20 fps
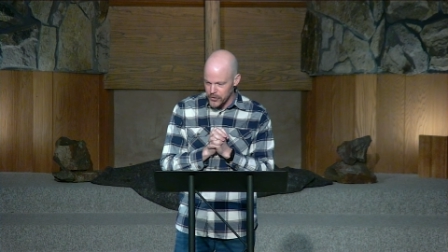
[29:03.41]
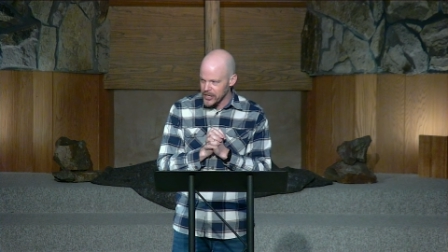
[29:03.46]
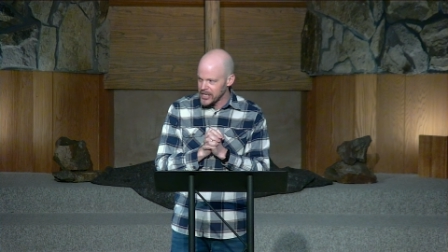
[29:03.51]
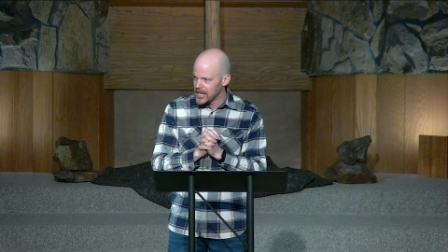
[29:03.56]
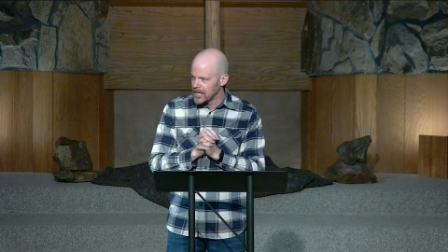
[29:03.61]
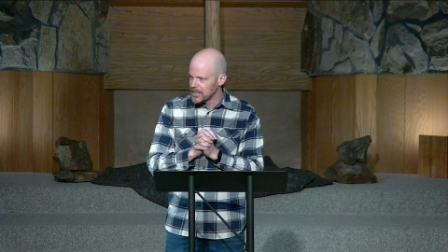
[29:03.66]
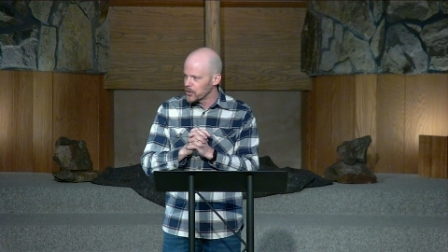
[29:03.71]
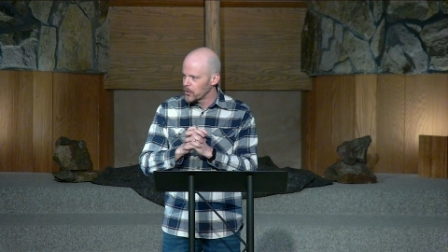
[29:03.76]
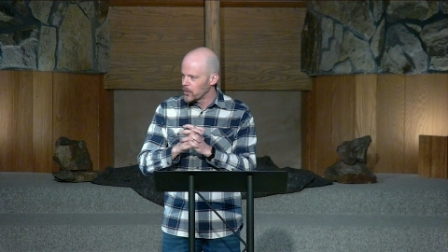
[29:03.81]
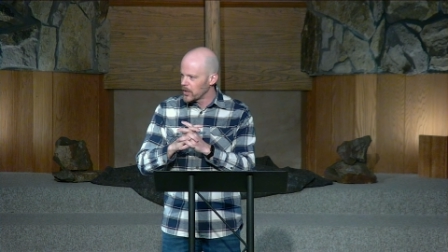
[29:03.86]
He
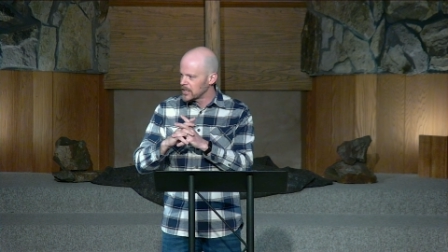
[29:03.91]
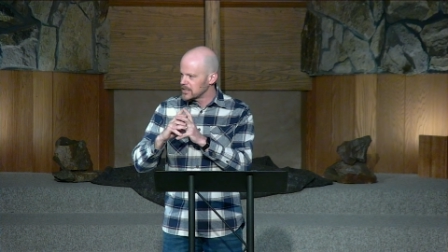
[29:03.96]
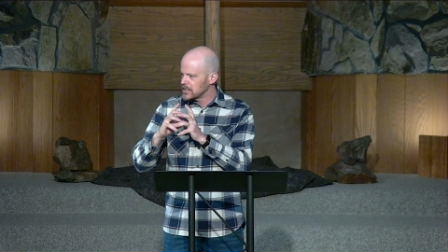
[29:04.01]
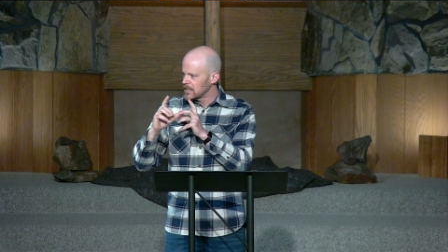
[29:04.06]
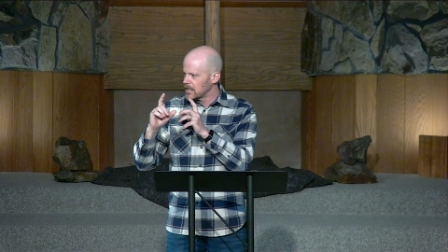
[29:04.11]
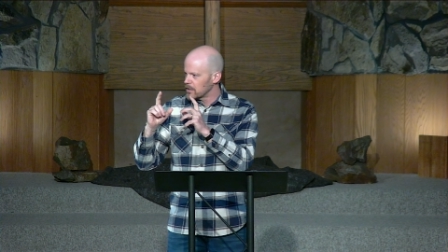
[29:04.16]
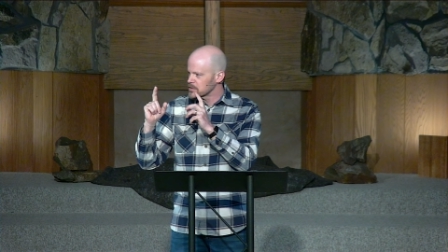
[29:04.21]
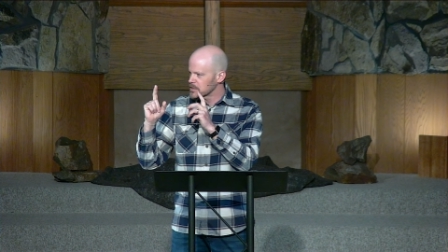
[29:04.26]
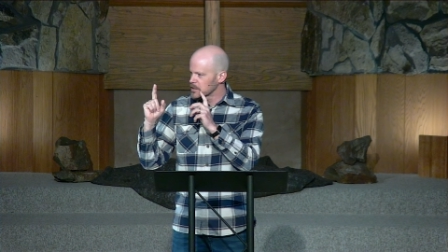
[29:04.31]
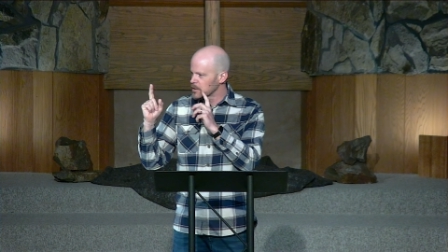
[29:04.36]
had no
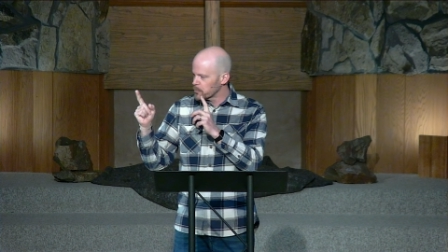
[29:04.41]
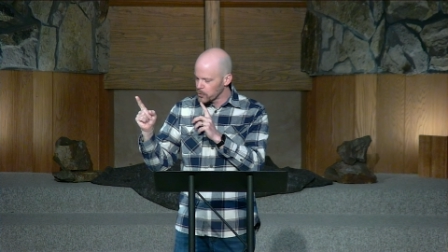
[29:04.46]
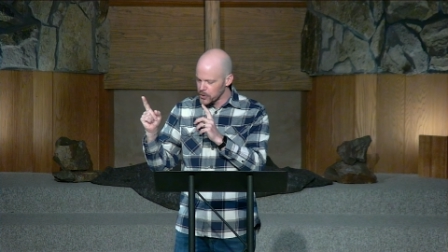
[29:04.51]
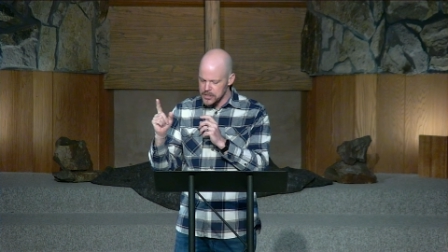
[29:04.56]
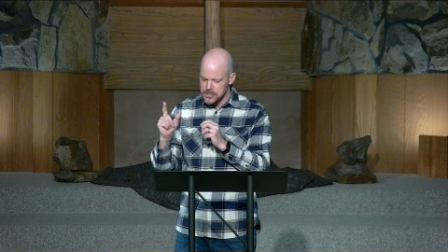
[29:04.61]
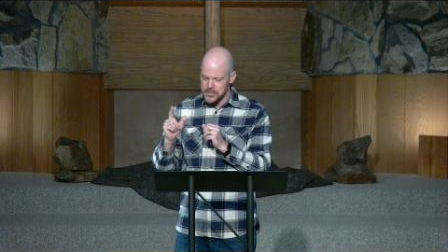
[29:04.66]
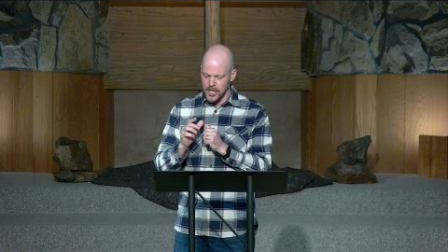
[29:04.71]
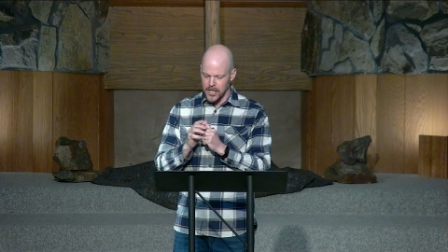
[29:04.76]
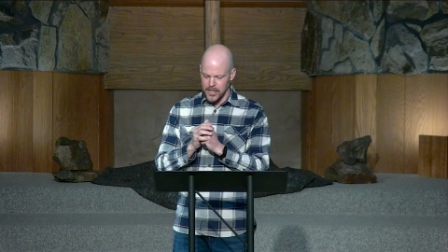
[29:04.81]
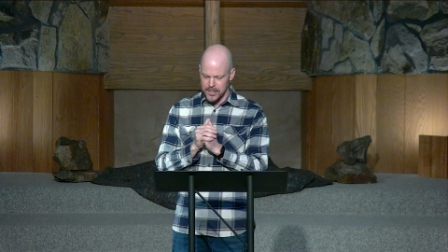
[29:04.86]
idea I was going to
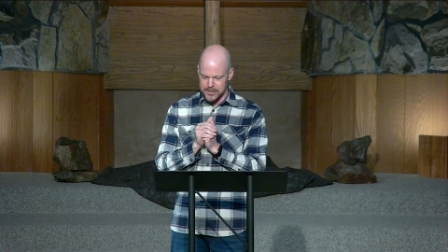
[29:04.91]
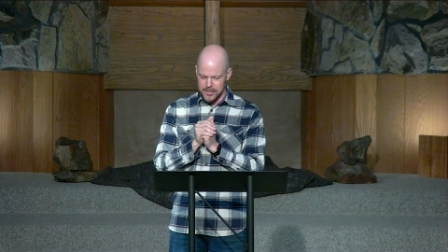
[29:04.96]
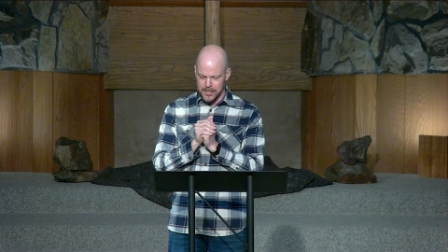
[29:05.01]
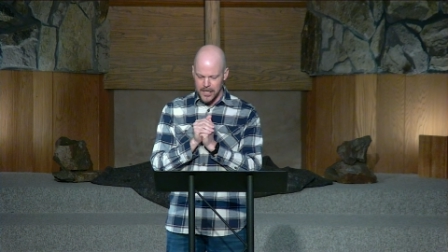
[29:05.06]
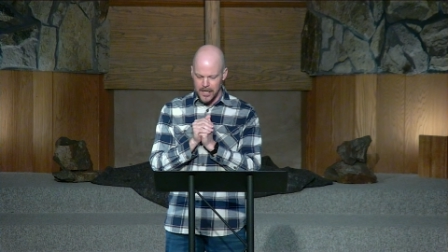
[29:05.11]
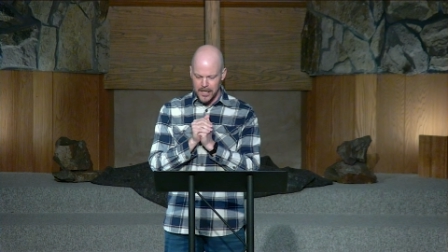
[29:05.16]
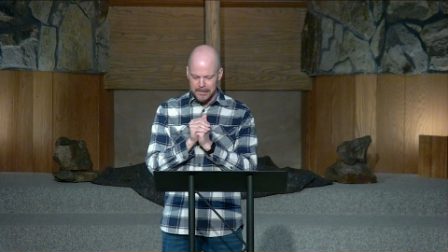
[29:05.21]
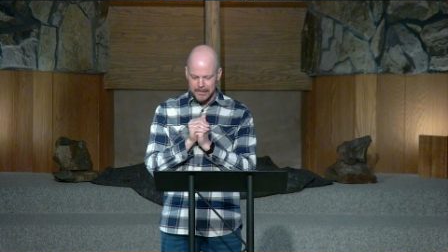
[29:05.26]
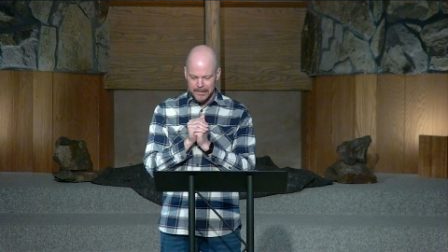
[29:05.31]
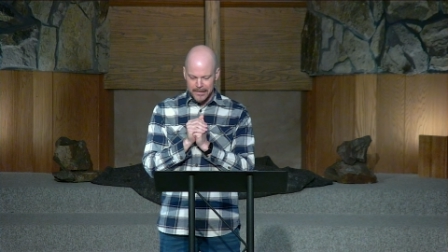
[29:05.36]
preach on it
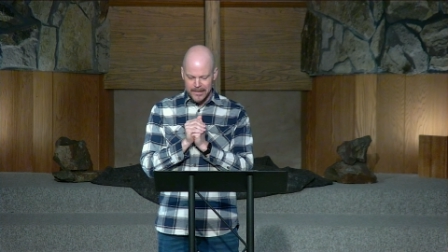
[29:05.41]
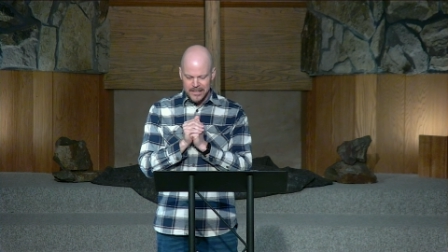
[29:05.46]
today.